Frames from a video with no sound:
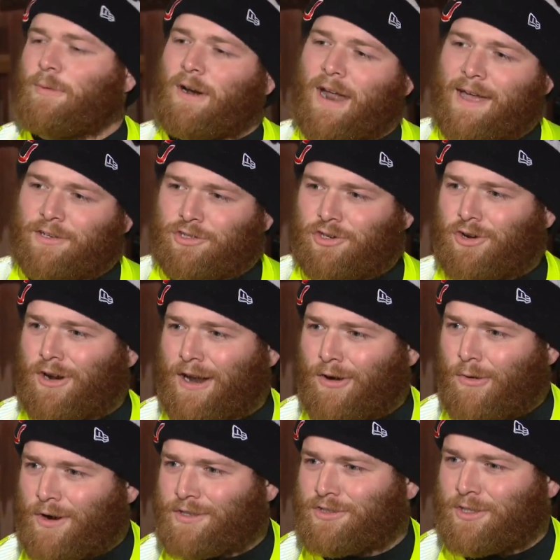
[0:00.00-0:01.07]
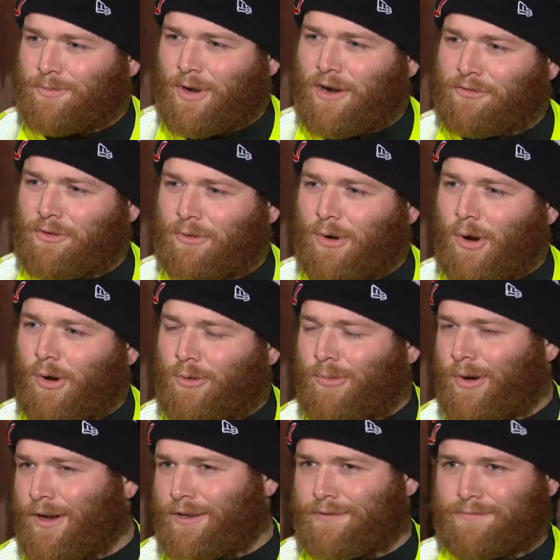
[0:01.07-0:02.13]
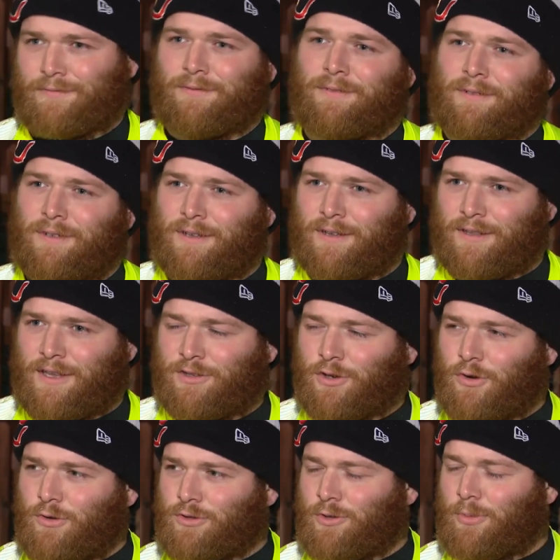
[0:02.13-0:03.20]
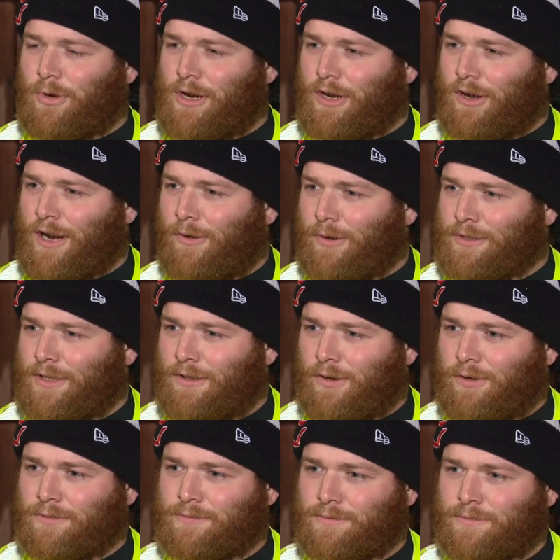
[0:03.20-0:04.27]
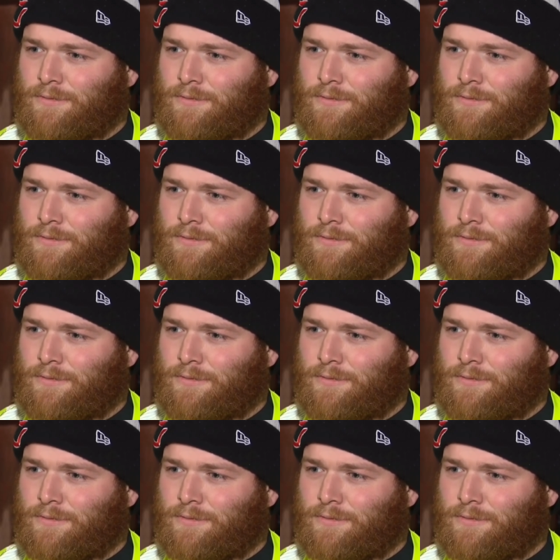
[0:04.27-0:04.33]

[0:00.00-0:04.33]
home tonight, sure, I don't want to slip off the road, but these crews are pretty good at what they do.